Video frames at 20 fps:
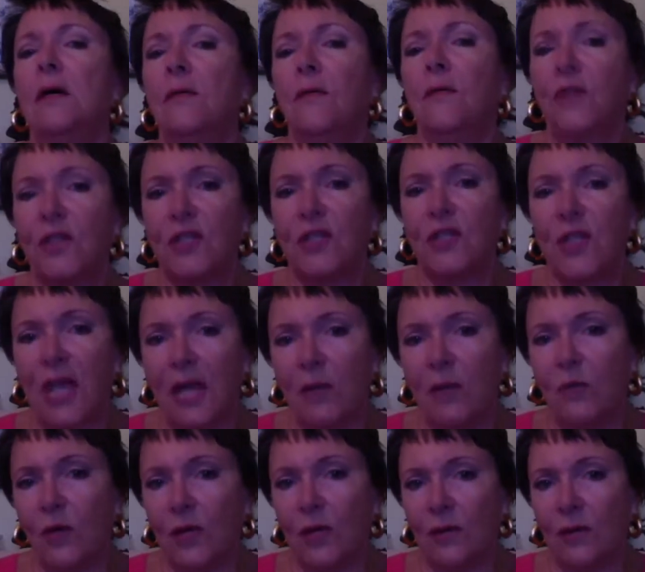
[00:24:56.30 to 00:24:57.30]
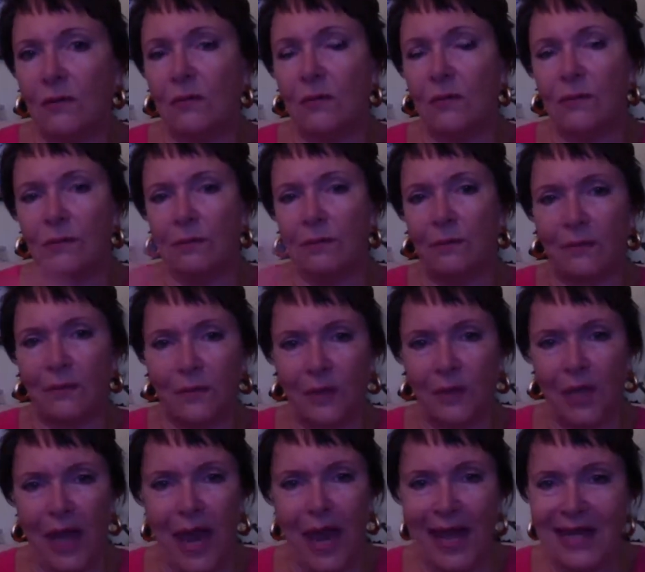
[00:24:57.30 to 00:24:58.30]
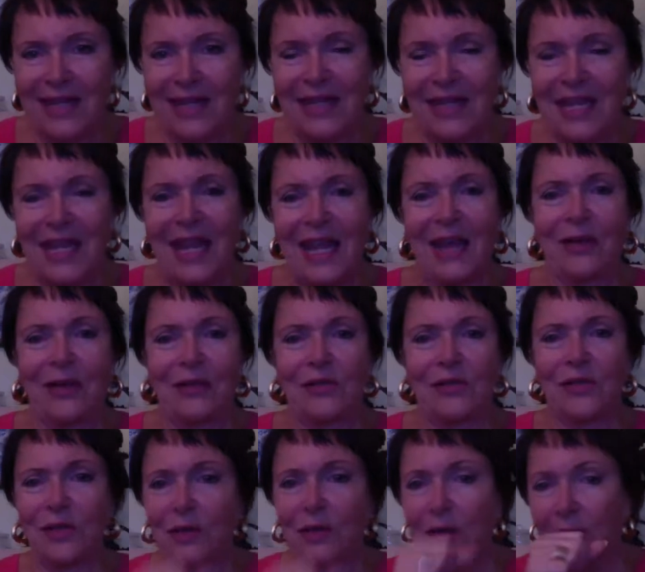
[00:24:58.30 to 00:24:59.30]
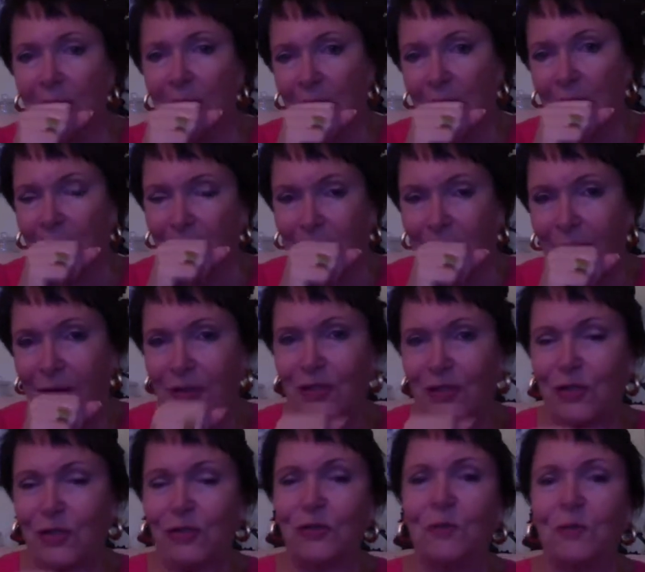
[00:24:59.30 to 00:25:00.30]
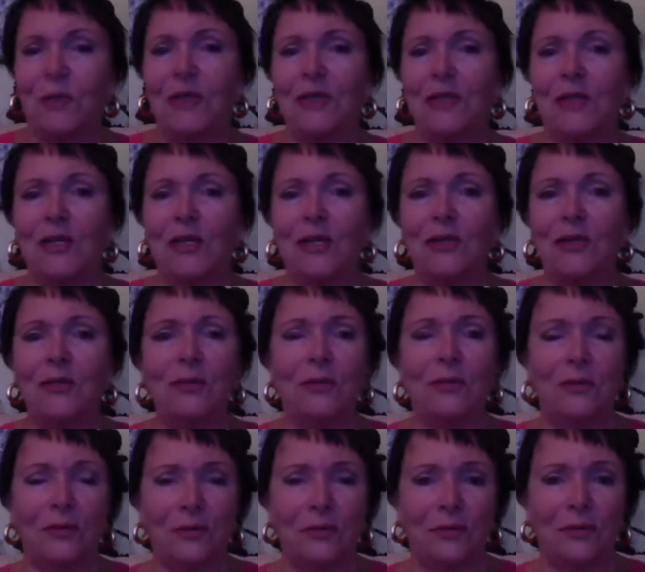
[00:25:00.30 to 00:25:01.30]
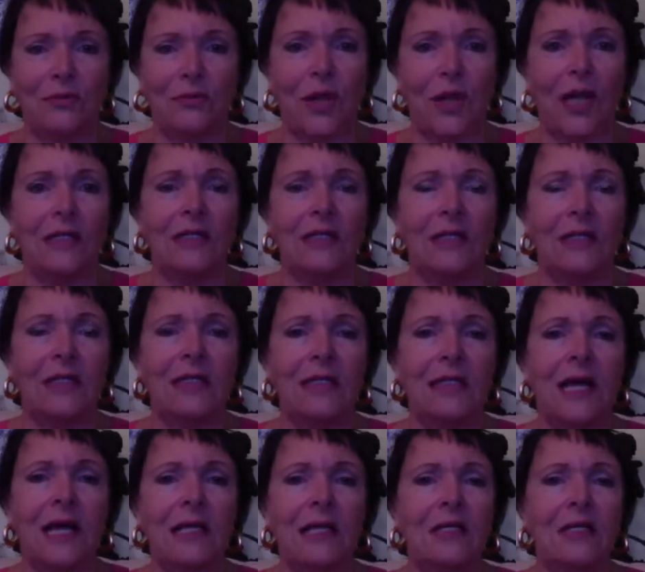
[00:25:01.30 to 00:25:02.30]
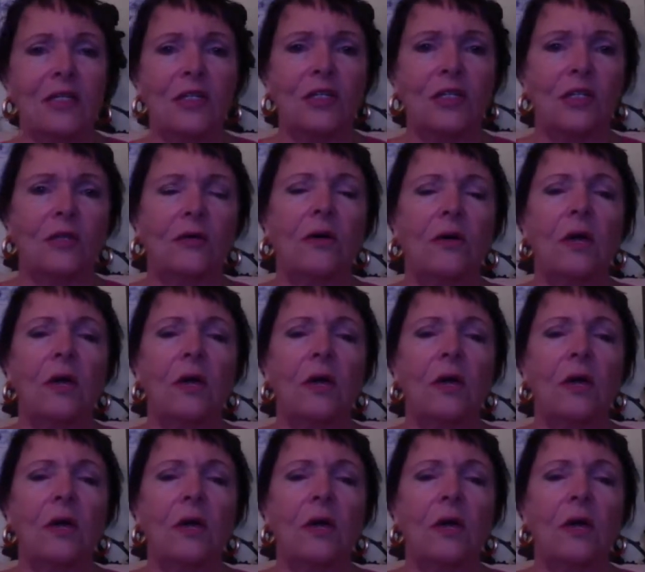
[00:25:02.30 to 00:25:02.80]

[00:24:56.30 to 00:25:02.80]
The same with anything else, excuse me, that you're trying to decide to do.